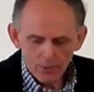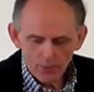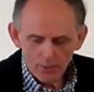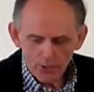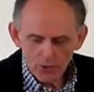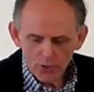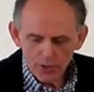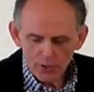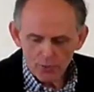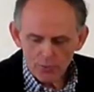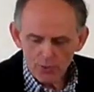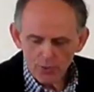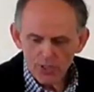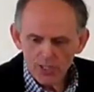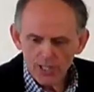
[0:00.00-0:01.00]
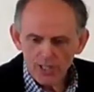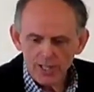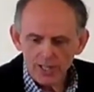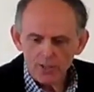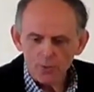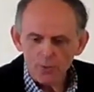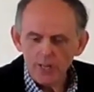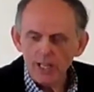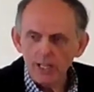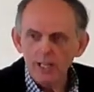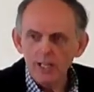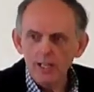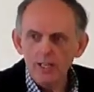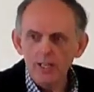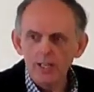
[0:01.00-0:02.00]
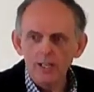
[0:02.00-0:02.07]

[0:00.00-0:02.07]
which, as we'll see next week,